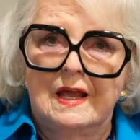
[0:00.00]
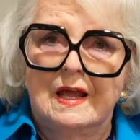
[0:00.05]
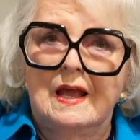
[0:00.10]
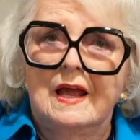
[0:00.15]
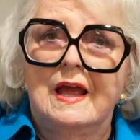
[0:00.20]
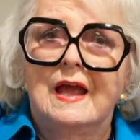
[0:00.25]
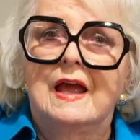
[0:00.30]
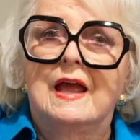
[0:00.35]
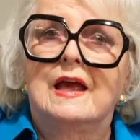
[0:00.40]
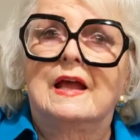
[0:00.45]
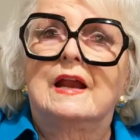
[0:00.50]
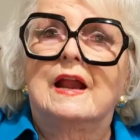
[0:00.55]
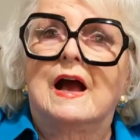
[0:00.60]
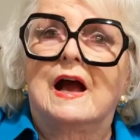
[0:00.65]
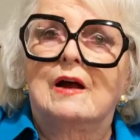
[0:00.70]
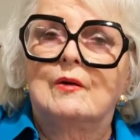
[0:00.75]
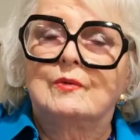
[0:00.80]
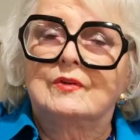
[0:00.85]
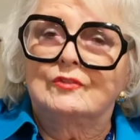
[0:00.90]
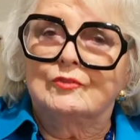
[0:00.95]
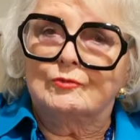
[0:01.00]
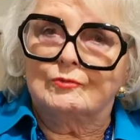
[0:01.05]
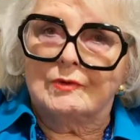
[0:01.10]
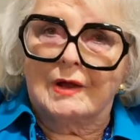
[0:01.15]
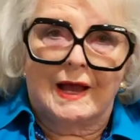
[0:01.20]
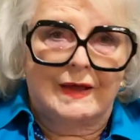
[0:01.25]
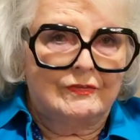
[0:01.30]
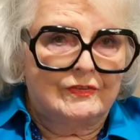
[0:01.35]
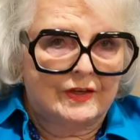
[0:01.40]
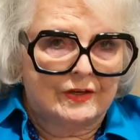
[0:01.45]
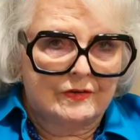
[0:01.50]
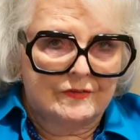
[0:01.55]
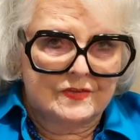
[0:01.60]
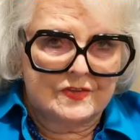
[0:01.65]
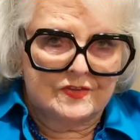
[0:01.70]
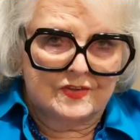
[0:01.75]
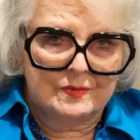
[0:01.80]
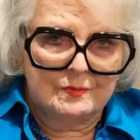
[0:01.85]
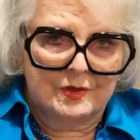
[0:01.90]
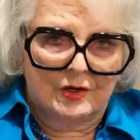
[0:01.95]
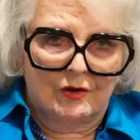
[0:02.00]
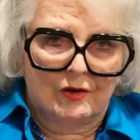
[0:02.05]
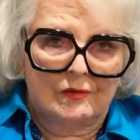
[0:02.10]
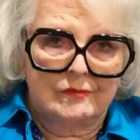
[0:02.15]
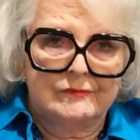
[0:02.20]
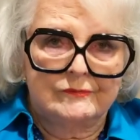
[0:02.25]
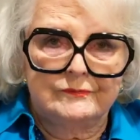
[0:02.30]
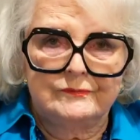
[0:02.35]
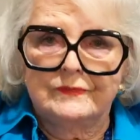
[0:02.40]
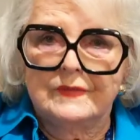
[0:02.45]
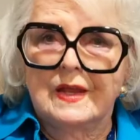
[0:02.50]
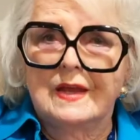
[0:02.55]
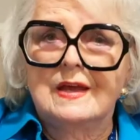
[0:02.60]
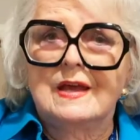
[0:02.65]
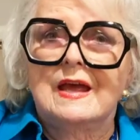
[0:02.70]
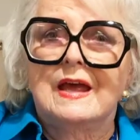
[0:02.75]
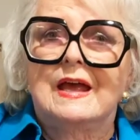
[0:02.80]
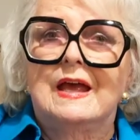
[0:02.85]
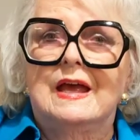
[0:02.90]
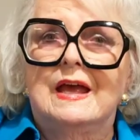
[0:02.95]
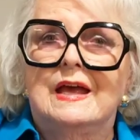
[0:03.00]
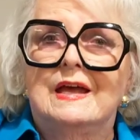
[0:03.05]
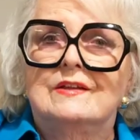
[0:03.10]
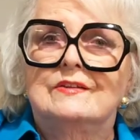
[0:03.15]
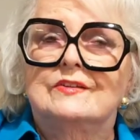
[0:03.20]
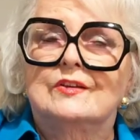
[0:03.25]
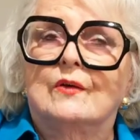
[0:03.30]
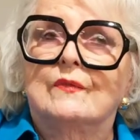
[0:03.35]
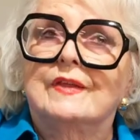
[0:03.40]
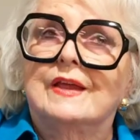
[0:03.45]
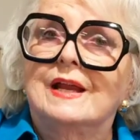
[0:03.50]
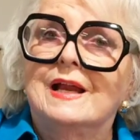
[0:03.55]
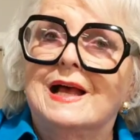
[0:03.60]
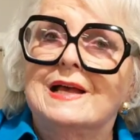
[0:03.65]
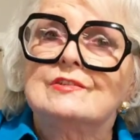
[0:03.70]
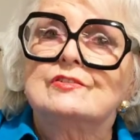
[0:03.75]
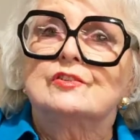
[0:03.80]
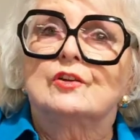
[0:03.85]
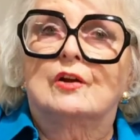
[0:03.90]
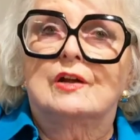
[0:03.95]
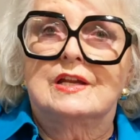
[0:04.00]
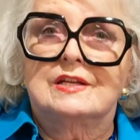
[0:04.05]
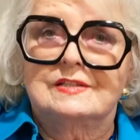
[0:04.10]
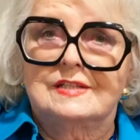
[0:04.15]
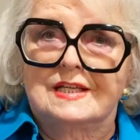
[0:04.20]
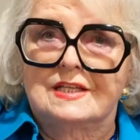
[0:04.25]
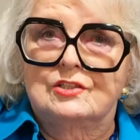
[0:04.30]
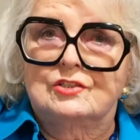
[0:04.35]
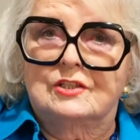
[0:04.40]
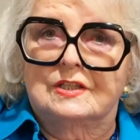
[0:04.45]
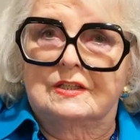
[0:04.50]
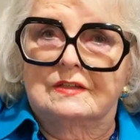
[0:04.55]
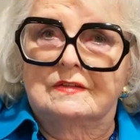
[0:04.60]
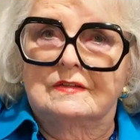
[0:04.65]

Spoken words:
And I was right there in the seminar. And so then I started teaching.